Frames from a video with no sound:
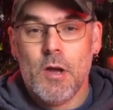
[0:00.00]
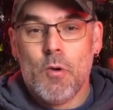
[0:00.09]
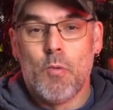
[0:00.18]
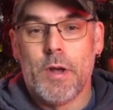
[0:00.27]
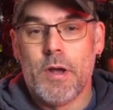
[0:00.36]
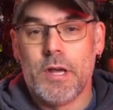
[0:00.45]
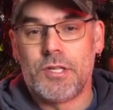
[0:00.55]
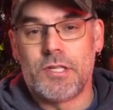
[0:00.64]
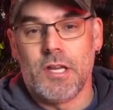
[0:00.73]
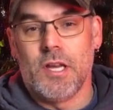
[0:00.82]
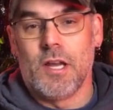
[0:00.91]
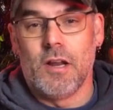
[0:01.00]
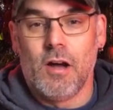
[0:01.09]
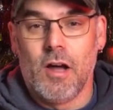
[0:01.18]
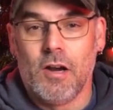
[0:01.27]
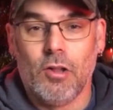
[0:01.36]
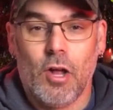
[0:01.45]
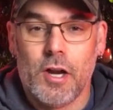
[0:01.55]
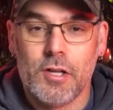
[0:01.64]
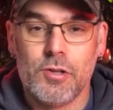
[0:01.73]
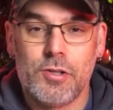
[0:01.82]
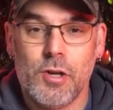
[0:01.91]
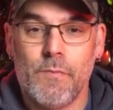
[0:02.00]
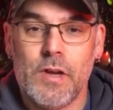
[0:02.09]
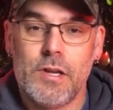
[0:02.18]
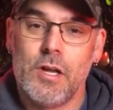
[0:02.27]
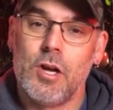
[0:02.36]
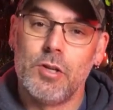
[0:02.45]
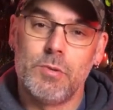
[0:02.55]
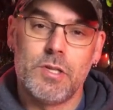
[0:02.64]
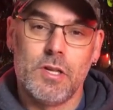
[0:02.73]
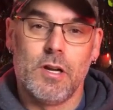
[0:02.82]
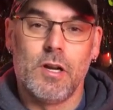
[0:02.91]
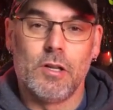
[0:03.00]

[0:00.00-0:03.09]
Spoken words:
we see it on a lot of YouTube videos. We see it on a